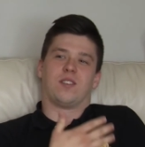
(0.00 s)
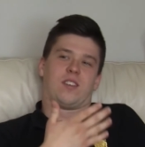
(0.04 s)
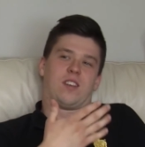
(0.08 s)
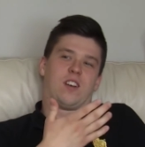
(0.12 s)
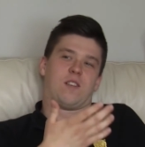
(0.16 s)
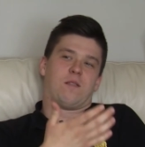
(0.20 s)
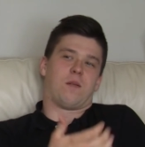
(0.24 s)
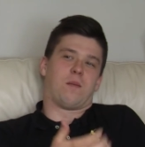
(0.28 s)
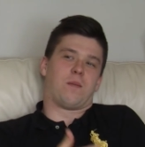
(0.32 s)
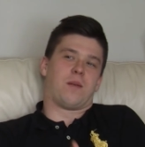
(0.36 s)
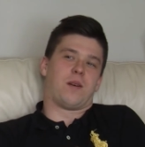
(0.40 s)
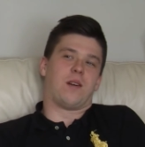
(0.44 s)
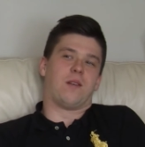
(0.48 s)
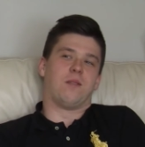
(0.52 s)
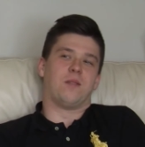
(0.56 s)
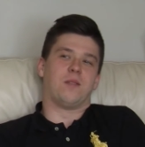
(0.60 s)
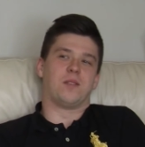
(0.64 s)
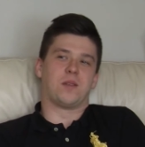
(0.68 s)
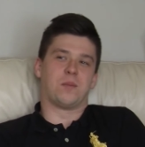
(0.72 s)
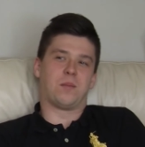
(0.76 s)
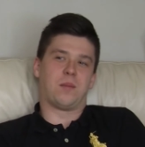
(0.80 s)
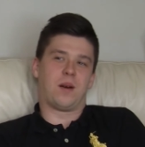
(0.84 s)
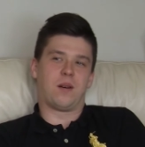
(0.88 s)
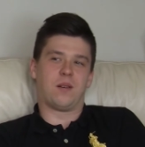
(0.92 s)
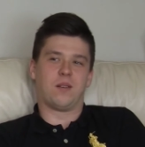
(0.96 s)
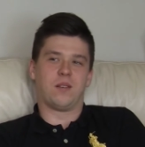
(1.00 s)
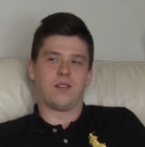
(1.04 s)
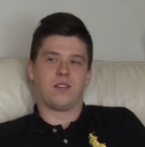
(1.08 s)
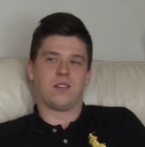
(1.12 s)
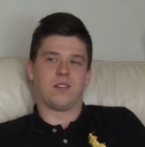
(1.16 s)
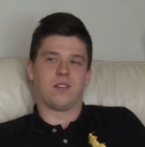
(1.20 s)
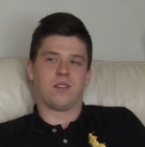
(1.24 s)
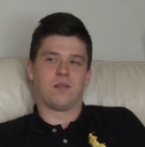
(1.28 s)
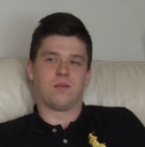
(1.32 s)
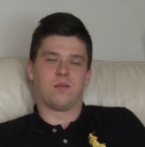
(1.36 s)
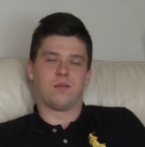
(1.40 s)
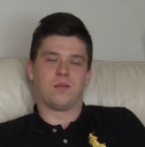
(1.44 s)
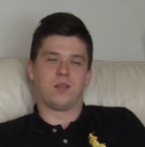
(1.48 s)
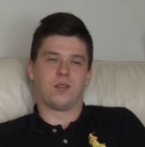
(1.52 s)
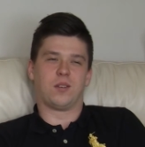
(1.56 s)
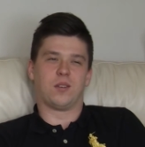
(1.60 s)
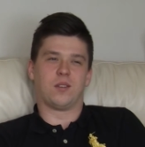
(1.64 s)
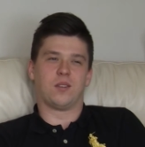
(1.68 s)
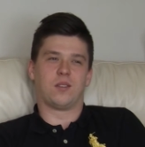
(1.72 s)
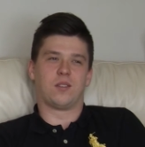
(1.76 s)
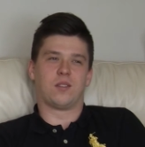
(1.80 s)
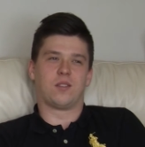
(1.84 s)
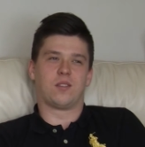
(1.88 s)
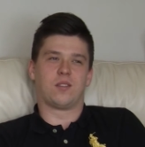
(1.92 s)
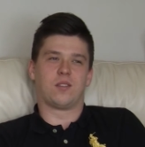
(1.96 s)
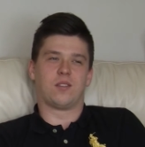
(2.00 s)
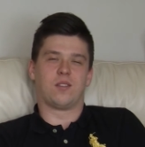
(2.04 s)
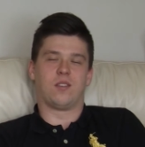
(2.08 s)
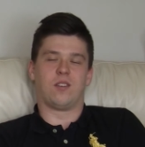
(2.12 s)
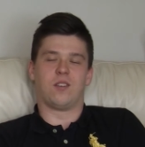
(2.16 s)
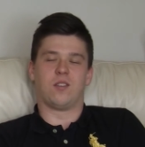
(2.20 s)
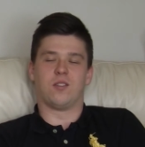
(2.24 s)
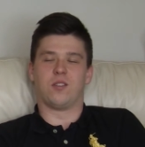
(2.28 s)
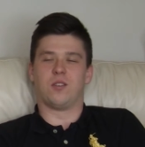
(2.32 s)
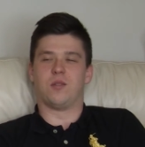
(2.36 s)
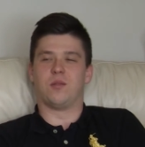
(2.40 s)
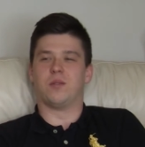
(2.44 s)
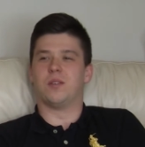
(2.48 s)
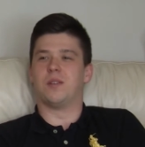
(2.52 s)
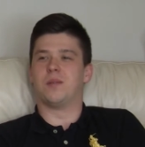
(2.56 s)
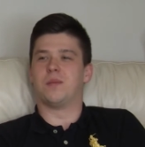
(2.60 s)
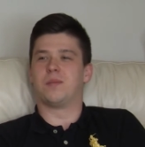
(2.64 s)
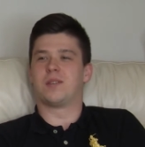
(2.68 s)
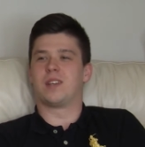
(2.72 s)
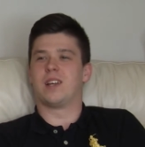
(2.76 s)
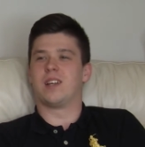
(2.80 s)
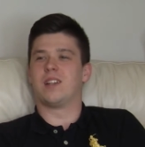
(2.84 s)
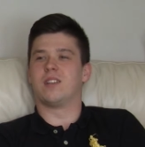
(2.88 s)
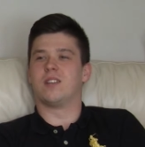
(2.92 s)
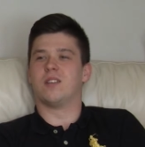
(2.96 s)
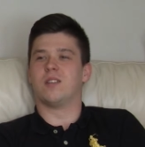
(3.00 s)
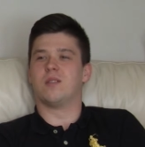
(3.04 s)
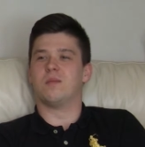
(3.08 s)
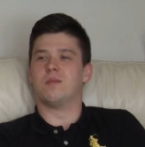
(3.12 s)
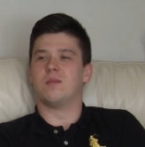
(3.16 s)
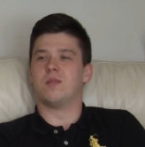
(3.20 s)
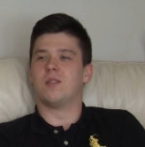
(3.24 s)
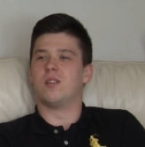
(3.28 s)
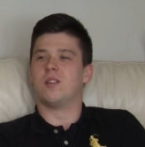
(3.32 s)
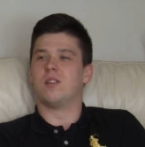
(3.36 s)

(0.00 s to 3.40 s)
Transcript: to tell my parents about it because I knew it would upset them.